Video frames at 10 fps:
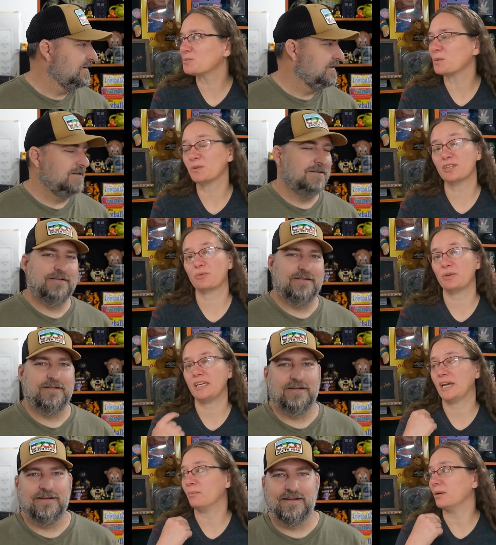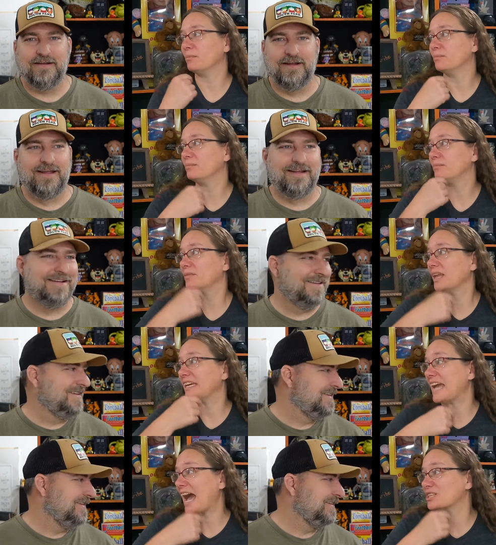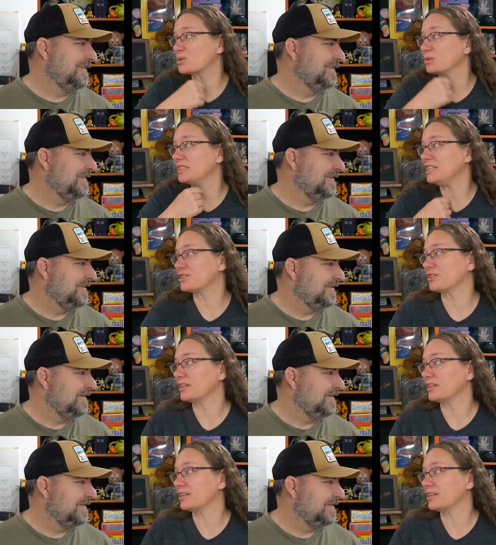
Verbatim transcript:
Speaker 1: one was a 3D emblem, like actual t-shirt,